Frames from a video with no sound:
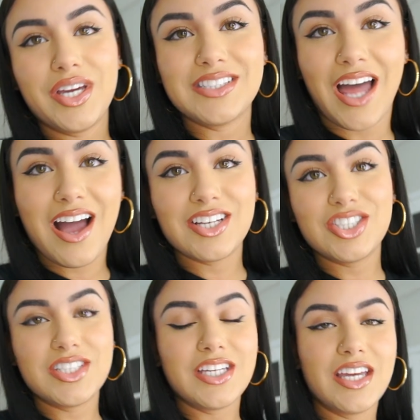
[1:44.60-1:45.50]
He's
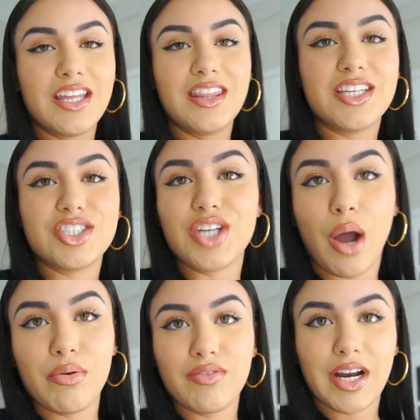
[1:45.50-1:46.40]
actually in the
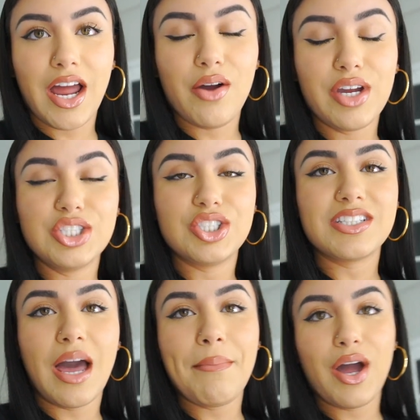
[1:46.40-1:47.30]
shower right now. He just
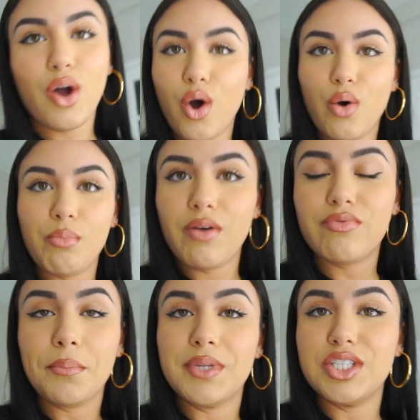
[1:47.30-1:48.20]
got back home
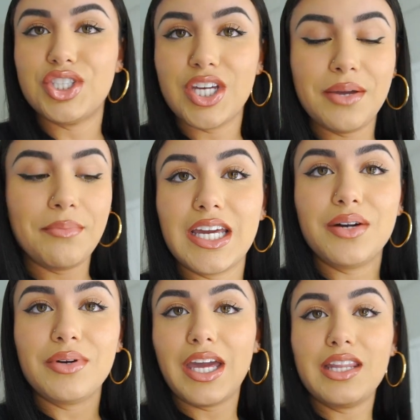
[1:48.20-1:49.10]
from the gym.
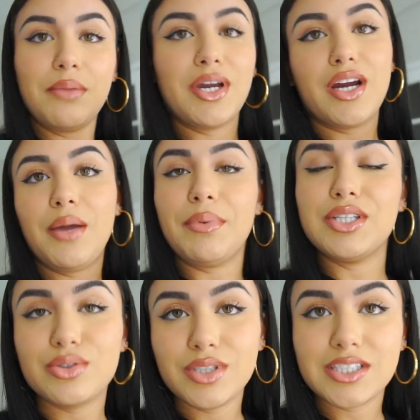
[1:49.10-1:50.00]
Like, okay, let me hurry up
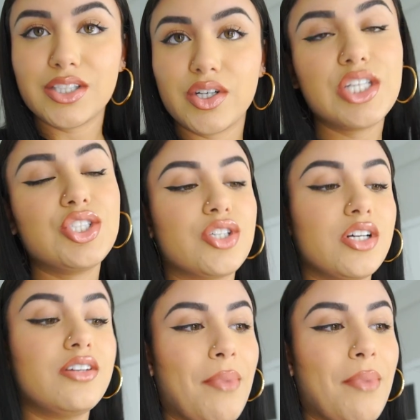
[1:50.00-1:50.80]
and do this little intro.